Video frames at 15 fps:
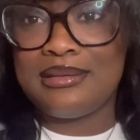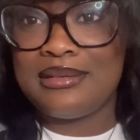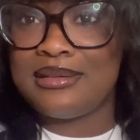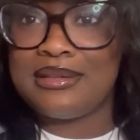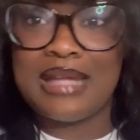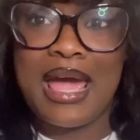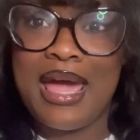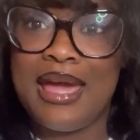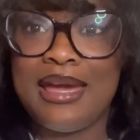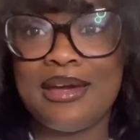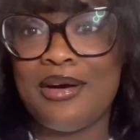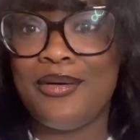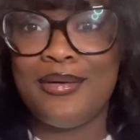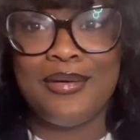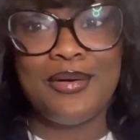thing
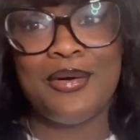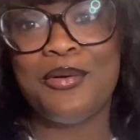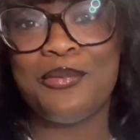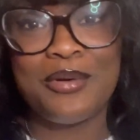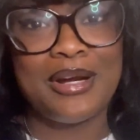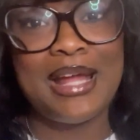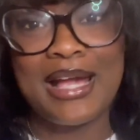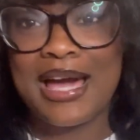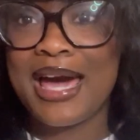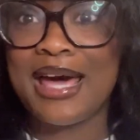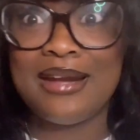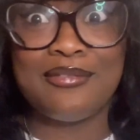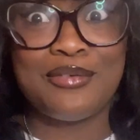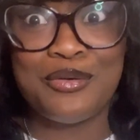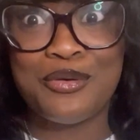going on where they
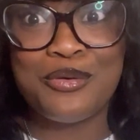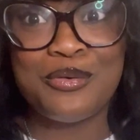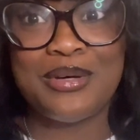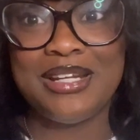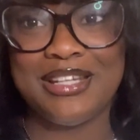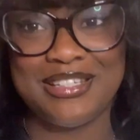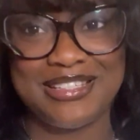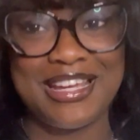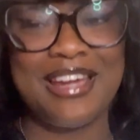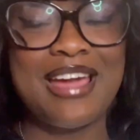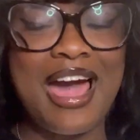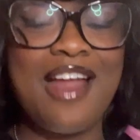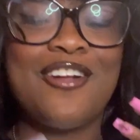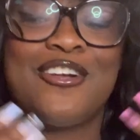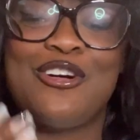kind of cool with each day.
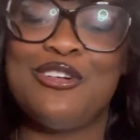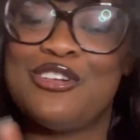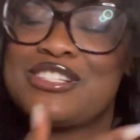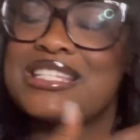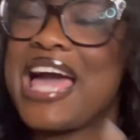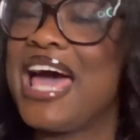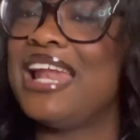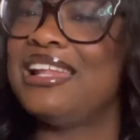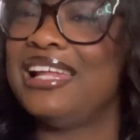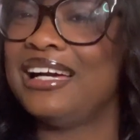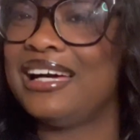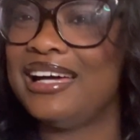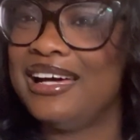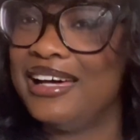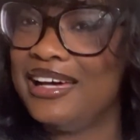I don't know, it's kind of like
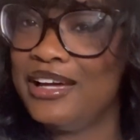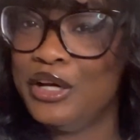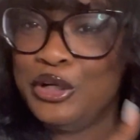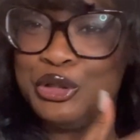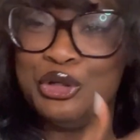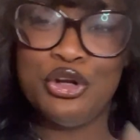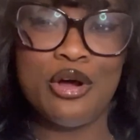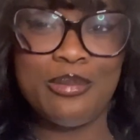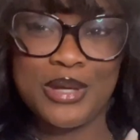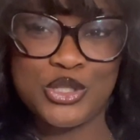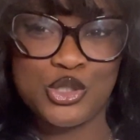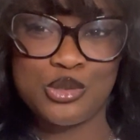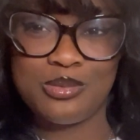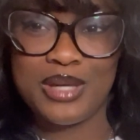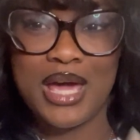a you don't
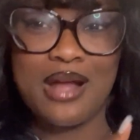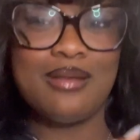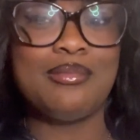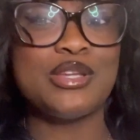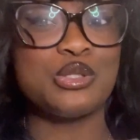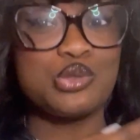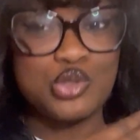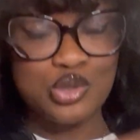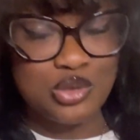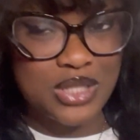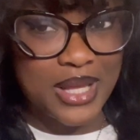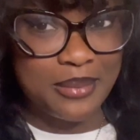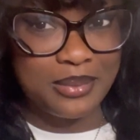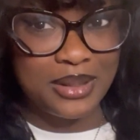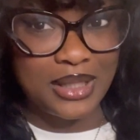mess with me, I don't mess with you
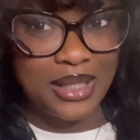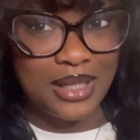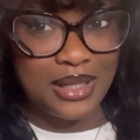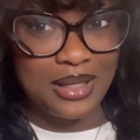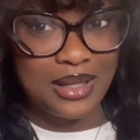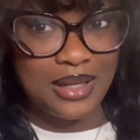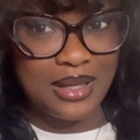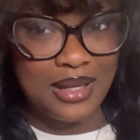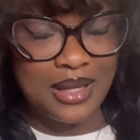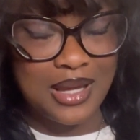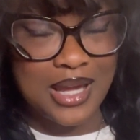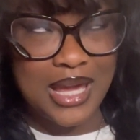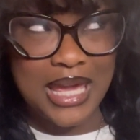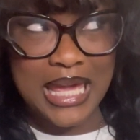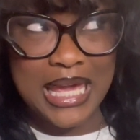type of thing.
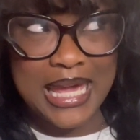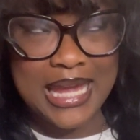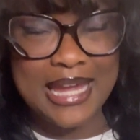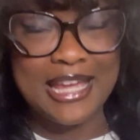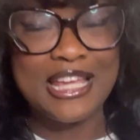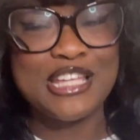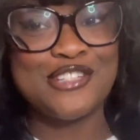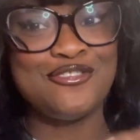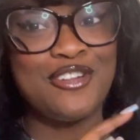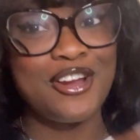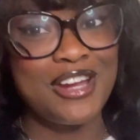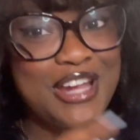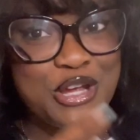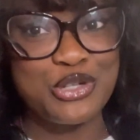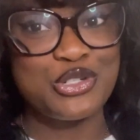And it's
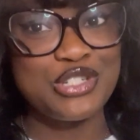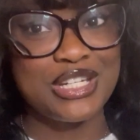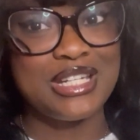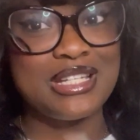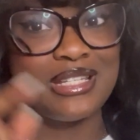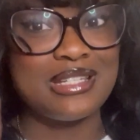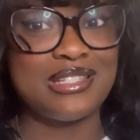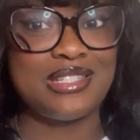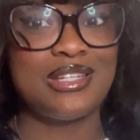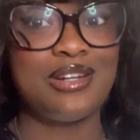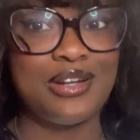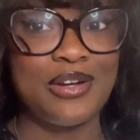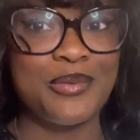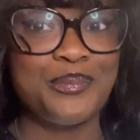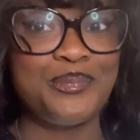very interesting
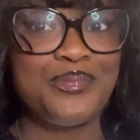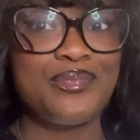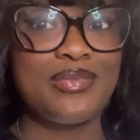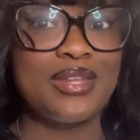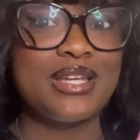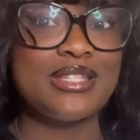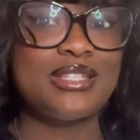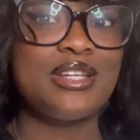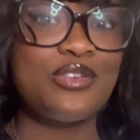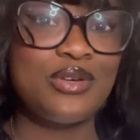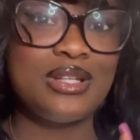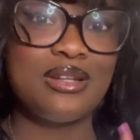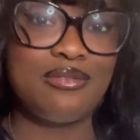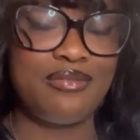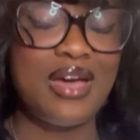
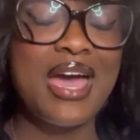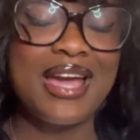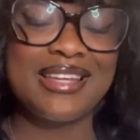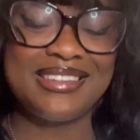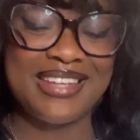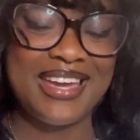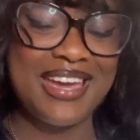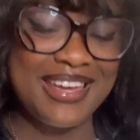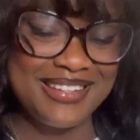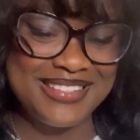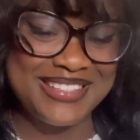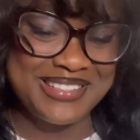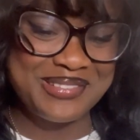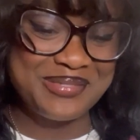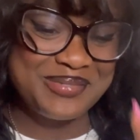considering the fact
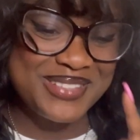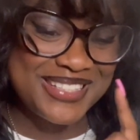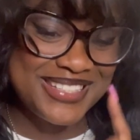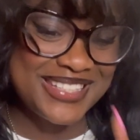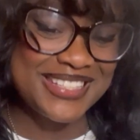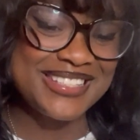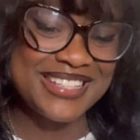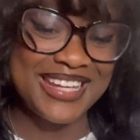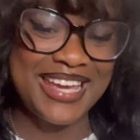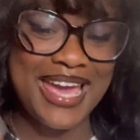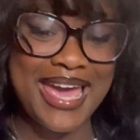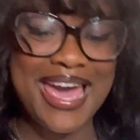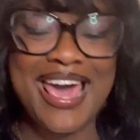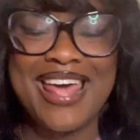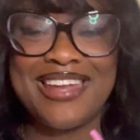that Shinsuke
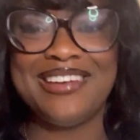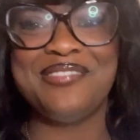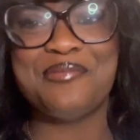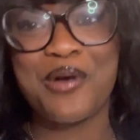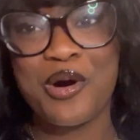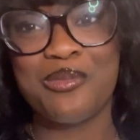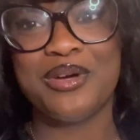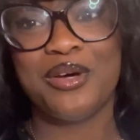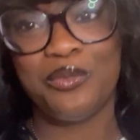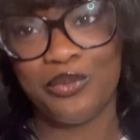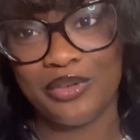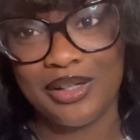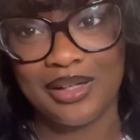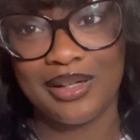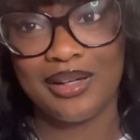had a moment
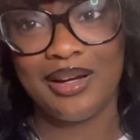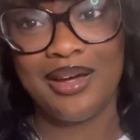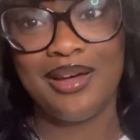where